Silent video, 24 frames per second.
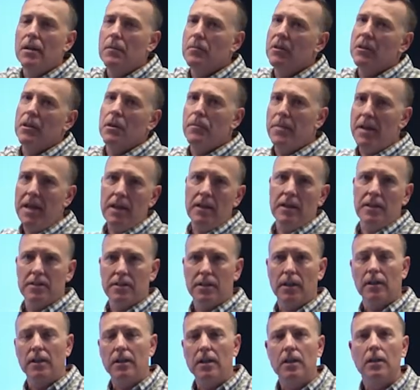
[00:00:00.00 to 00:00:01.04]
but the paint is
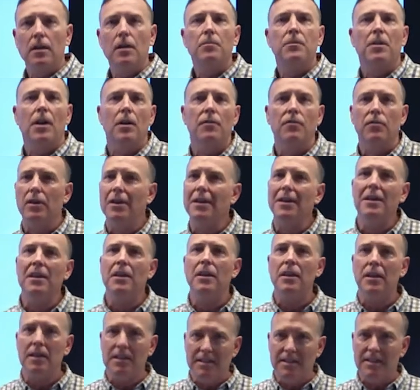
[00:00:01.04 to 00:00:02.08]
going to end up covering
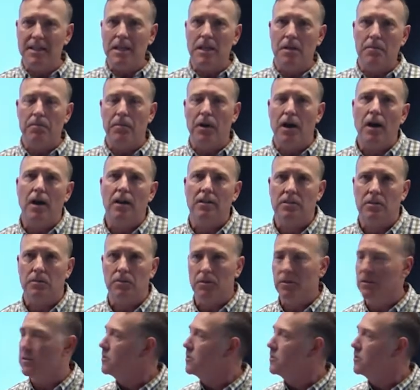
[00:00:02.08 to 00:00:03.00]
any seam possible.